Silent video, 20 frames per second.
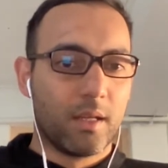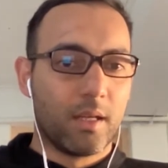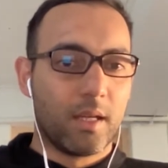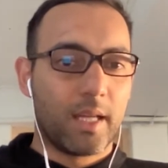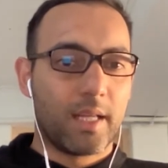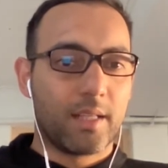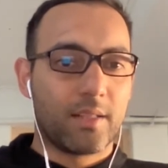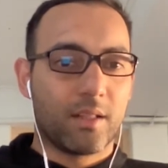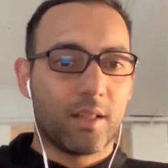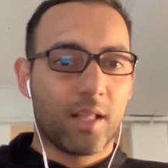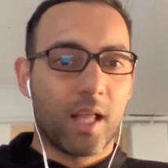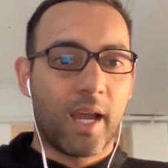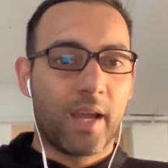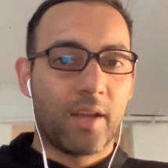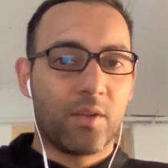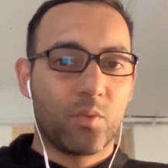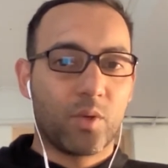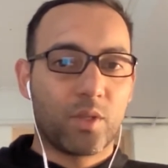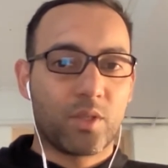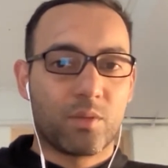is
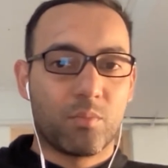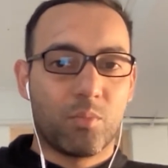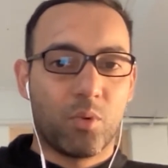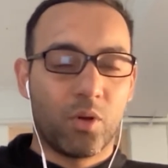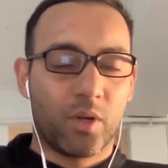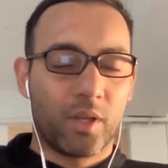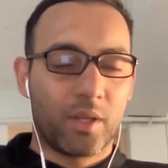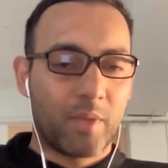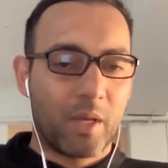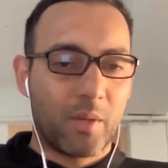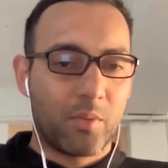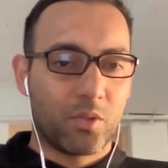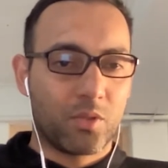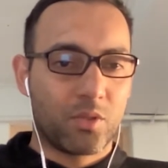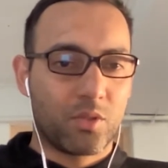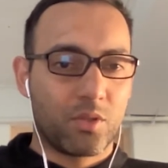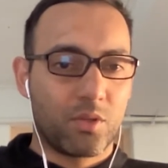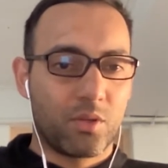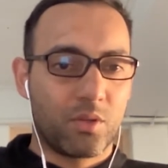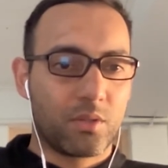aligned with supporting people
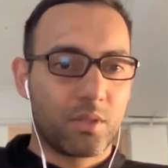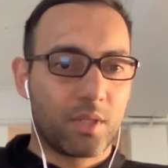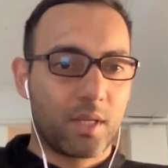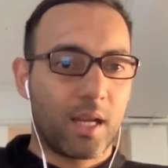to